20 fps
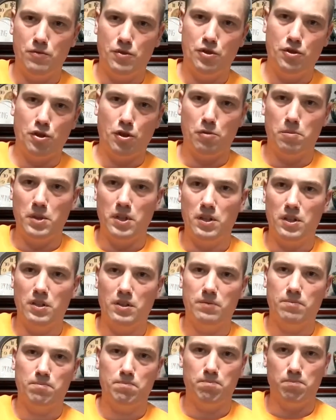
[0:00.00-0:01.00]

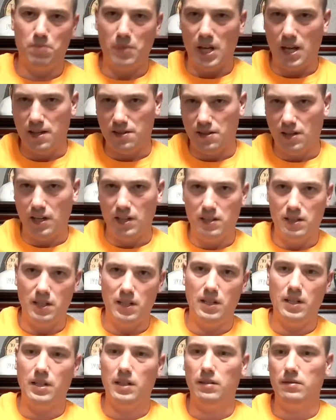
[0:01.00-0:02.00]
Cherbourg
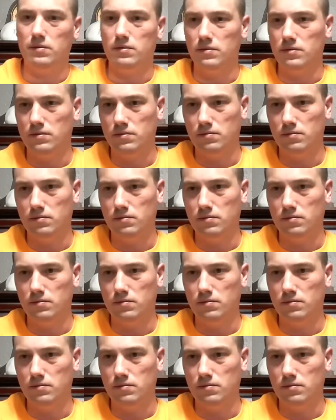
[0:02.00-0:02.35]
S18,